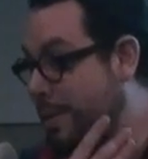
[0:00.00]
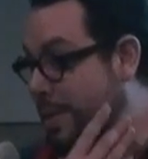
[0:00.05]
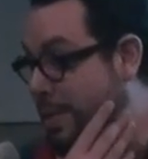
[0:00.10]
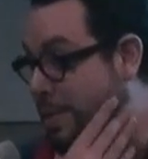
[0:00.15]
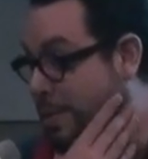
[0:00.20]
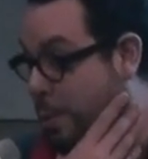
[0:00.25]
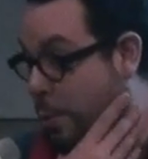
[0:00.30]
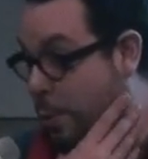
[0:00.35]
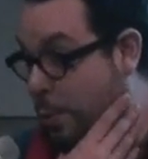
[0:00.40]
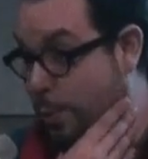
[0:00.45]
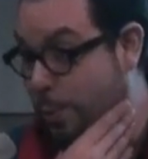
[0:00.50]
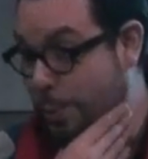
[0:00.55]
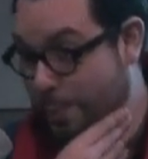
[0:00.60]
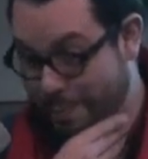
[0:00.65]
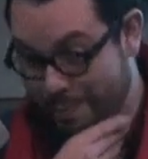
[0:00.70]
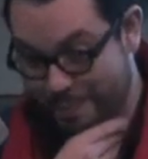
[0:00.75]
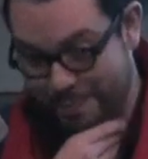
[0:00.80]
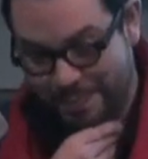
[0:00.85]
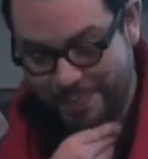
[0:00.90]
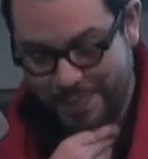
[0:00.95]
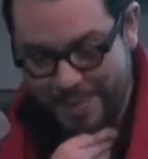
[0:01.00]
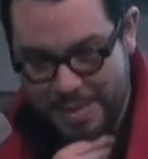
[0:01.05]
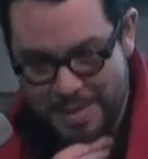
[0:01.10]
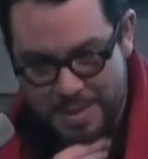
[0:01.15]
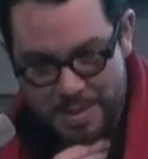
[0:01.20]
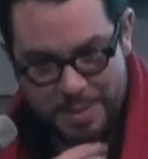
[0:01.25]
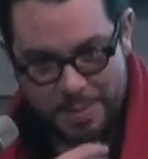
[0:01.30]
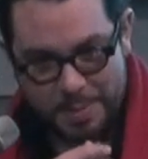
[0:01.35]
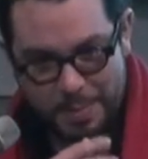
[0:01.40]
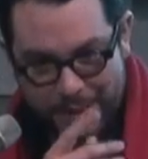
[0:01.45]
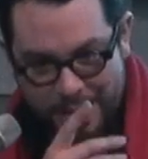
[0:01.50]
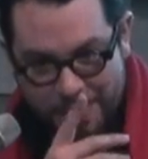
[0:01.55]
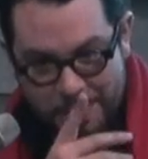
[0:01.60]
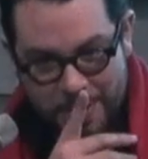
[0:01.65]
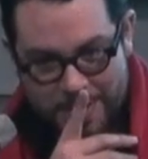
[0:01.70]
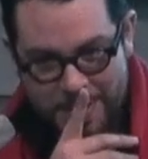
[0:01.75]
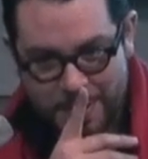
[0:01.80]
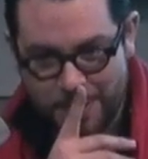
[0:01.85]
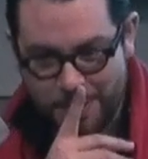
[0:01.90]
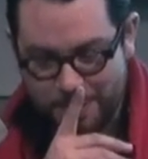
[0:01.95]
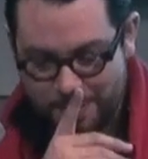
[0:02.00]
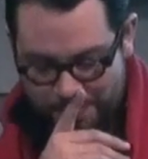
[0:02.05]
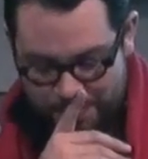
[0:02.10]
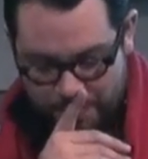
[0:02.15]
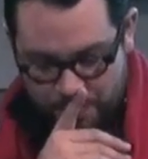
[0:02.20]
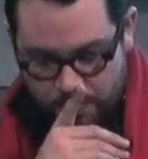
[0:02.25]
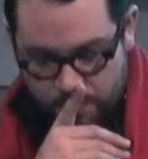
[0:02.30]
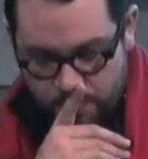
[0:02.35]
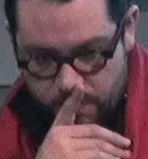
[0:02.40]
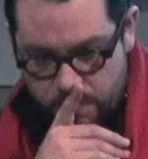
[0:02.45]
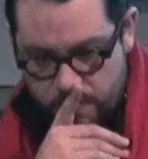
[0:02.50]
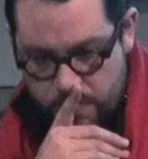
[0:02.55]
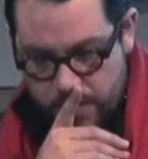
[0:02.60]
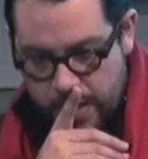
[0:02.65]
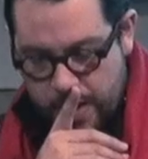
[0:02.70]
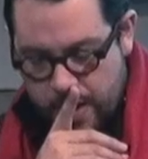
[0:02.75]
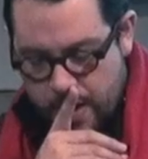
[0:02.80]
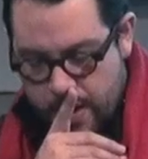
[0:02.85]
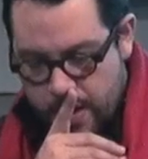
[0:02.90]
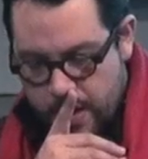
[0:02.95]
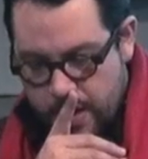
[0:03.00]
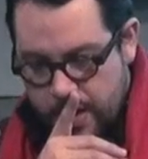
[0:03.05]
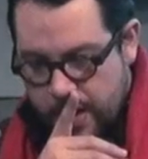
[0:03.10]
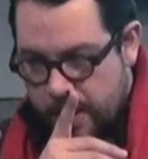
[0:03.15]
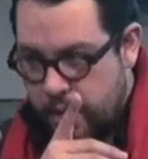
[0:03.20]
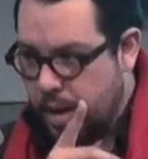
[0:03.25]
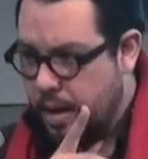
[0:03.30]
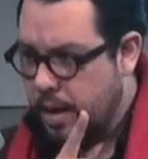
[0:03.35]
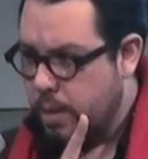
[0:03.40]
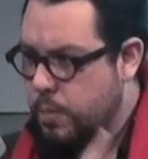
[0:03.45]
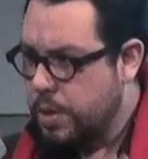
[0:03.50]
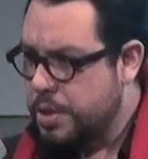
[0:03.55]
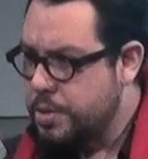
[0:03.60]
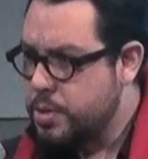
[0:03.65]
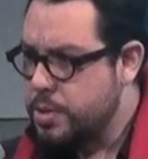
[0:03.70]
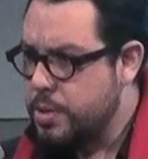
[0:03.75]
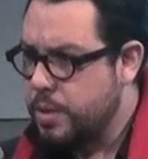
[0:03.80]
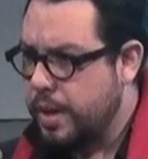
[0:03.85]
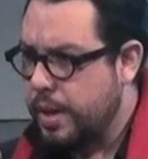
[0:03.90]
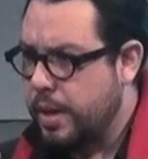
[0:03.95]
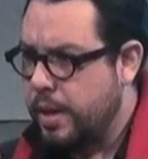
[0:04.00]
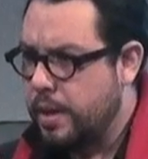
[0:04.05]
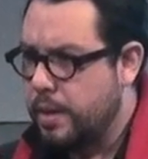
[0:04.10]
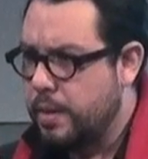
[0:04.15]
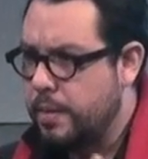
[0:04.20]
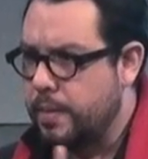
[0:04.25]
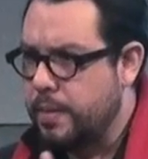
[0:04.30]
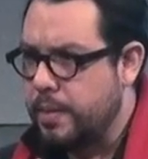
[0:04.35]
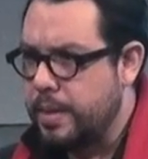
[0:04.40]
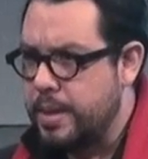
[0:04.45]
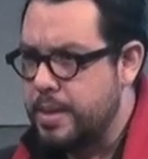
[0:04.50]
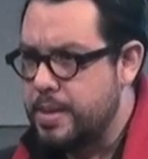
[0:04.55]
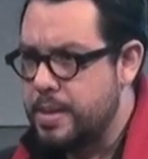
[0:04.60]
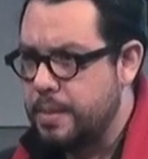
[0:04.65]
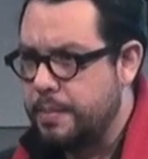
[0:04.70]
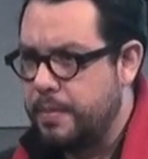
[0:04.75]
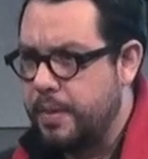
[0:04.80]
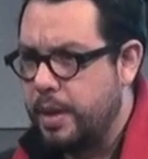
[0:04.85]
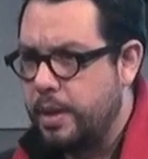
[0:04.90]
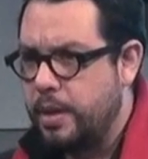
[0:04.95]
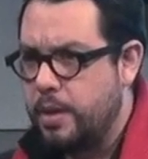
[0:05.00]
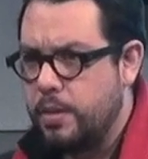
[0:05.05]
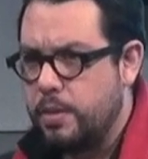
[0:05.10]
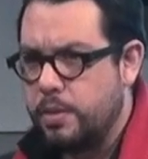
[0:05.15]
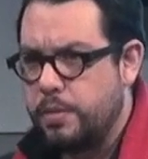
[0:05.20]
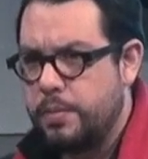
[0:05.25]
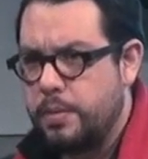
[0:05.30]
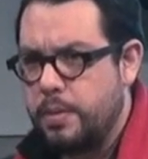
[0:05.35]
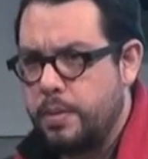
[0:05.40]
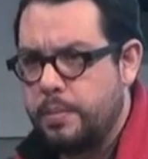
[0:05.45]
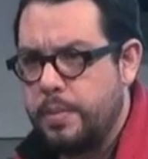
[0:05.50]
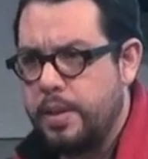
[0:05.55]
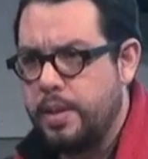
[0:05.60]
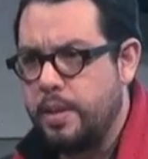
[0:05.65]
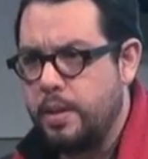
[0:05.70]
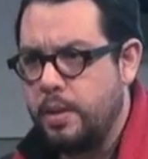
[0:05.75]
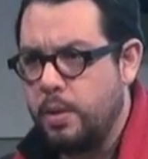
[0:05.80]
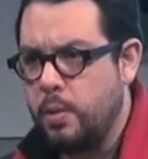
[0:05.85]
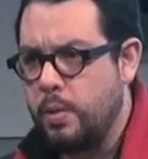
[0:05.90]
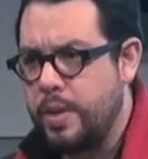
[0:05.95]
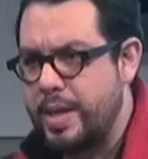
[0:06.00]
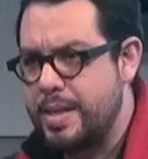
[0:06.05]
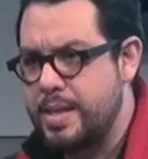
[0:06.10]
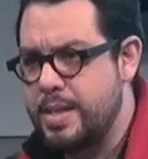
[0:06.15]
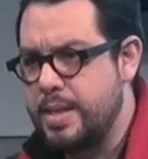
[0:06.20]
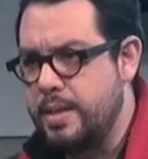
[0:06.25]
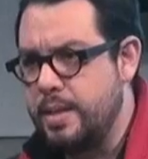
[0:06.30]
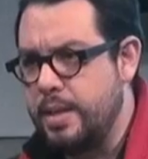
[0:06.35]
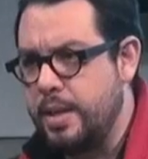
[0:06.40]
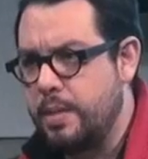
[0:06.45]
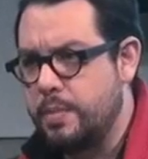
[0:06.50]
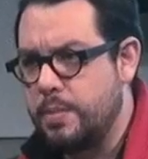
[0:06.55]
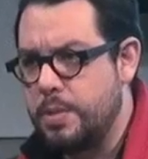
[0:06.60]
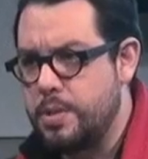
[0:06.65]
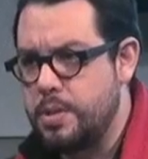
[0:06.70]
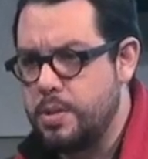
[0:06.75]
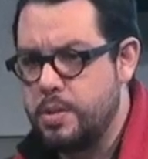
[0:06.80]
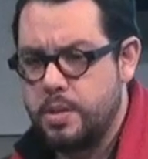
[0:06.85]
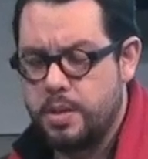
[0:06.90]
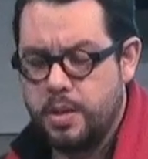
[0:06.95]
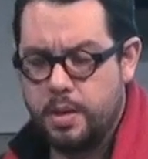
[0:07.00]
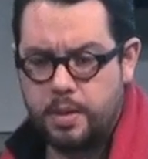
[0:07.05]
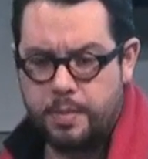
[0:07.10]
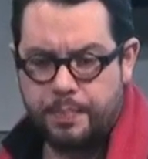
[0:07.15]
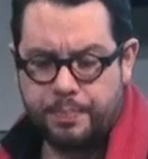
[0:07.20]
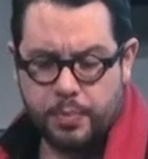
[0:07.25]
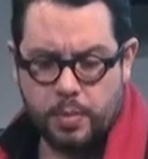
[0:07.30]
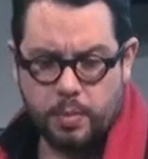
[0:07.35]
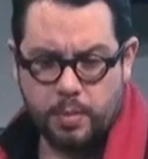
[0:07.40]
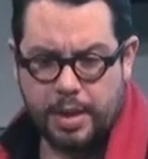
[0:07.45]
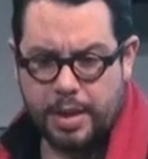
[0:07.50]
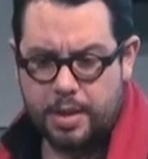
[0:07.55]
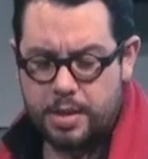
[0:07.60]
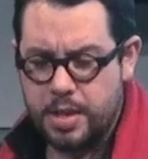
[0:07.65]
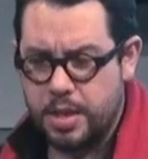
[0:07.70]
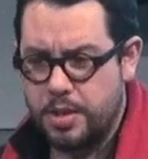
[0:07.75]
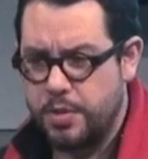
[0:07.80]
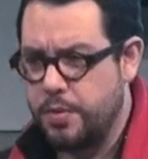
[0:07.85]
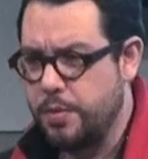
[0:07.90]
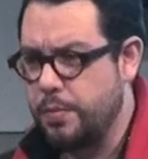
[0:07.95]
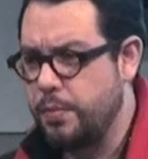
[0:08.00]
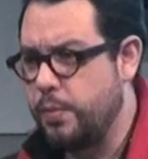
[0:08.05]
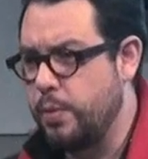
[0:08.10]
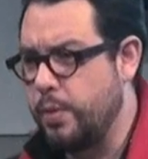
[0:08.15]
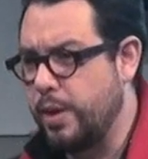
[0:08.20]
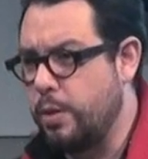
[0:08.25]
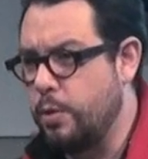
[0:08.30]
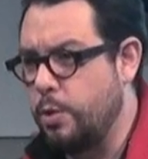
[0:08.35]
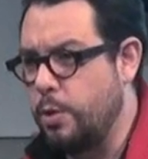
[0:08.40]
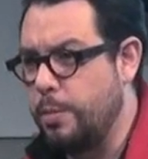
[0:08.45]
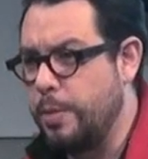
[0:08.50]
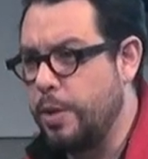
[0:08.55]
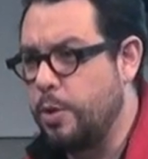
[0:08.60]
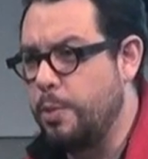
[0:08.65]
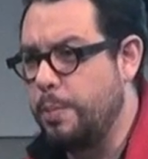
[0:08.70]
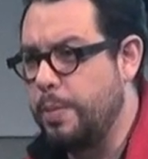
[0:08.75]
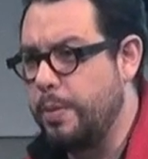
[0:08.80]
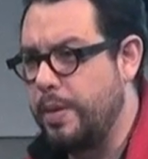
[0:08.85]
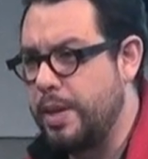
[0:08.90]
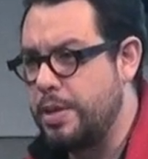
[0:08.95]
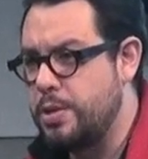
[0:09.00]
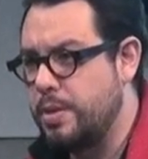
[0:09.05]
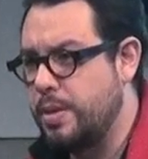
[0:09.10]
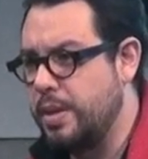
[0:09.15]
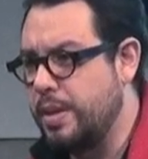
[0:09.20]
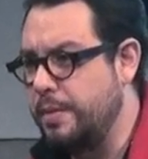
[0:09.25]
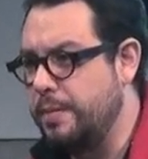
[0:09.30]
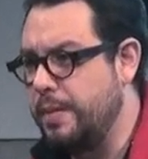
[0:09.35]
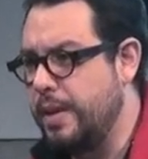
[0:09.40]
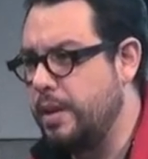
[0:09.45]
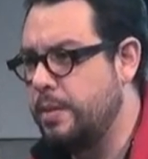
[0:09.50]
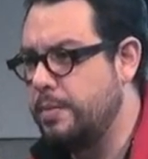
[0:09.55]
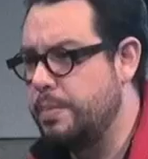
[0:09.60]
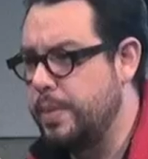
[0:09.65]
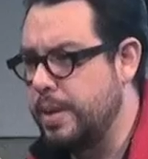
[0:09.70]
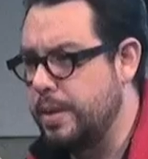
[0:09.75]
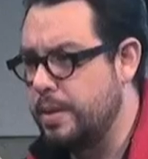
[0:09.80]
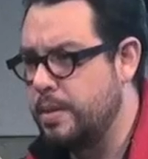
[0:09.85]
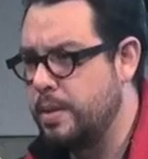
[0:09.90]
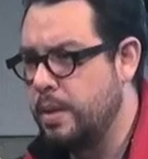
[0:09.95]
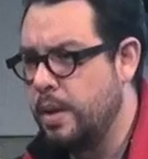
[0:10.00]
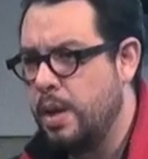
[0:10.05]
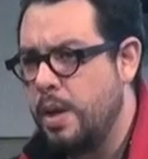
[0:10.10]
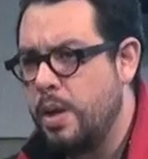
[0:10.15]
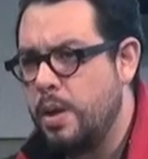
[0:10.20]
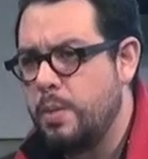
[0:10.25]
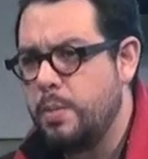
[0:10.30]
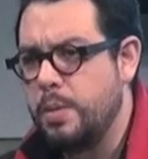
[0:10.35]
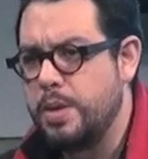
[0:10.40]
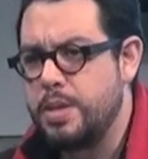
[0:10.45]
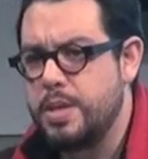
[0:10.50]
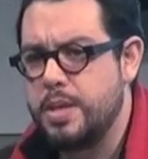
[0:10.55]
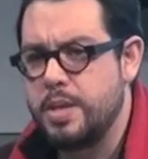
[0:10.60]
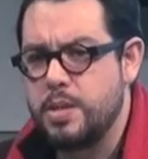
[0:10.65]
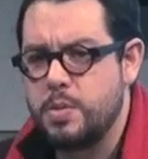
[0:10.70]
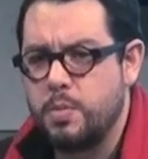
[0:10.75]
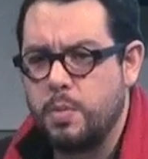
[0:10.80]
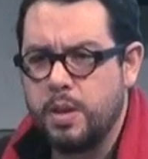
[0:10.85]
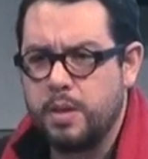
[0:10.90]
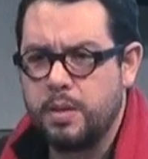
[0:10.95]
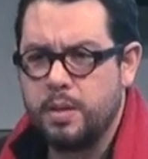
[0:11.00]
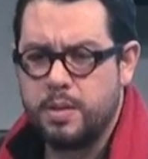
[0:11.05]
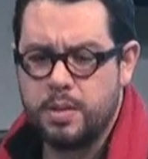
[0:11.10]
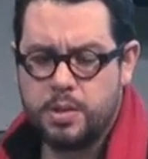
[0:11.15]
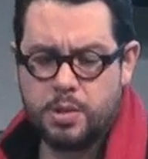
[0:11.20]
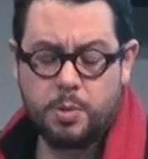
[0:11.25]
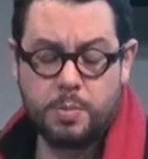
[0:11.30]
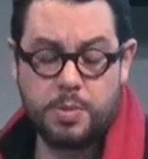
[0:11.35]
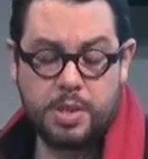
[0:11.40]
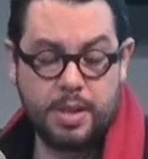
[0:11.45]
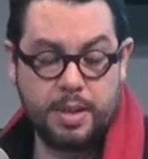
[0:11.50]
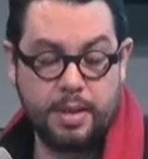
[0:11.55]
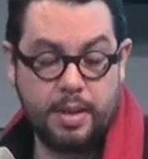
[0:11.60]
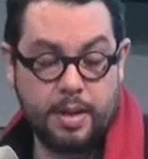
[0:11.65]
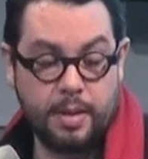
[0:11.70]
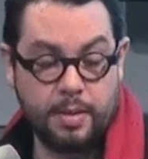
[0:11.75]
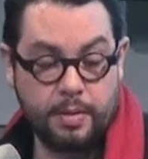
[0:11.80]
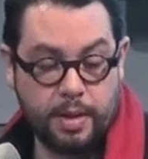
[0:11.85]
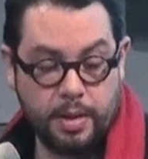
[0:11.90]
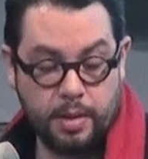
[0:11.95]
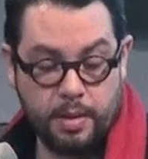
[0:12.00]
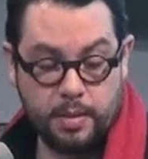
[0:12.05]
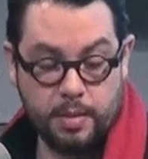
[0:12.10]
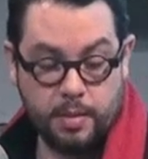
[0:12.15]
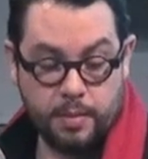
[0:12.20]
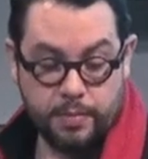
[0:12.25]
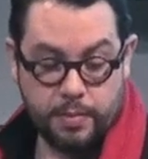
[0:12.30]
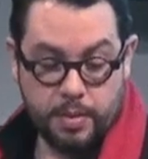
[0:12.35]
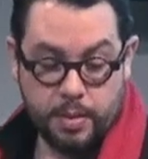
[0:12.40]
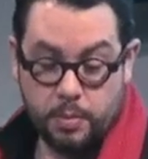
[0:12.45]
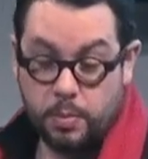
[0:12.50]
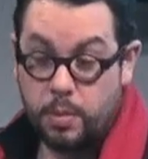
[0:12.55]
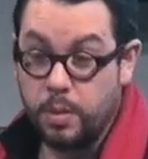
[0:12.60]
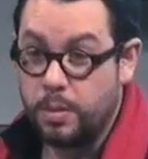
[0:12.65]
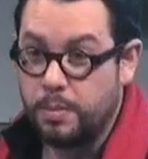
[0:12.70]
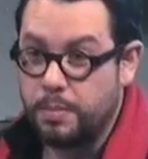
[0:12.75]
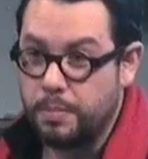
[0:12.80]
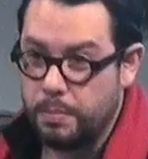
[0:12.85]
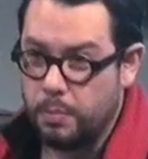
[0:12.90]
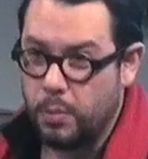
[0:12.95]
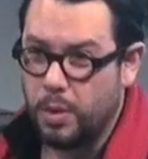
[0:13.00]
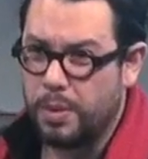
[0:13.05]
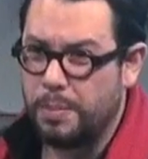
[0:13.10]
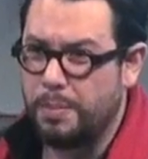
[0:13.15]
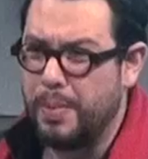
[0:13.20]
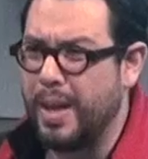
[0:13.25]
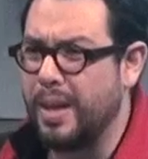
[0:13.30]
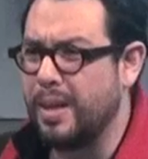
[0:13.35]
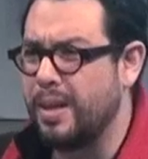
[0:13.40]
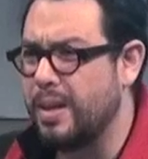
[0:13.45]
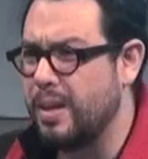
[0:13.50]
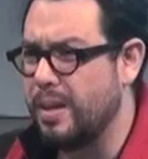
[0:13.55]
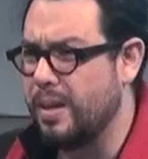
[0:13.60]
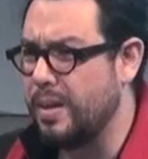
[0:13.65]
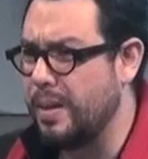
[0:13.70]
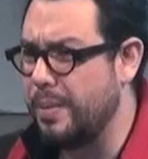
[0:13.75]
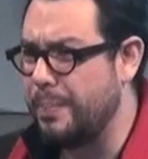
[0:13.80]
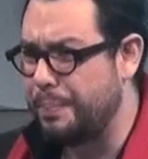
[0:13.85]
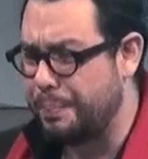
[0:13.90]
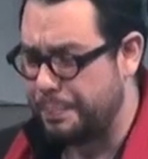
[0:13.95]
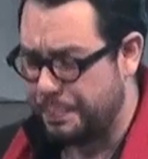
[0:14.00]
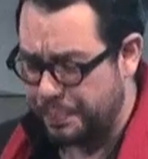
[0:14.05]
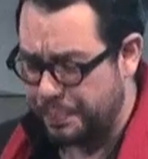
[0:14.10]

live in for whom? That's the big question. Uh, what you saw here, it's a video from the OECD, which is the Organization for Economic Cooperation and Development, which is one the subsidiary of uh, World, World Bank uh,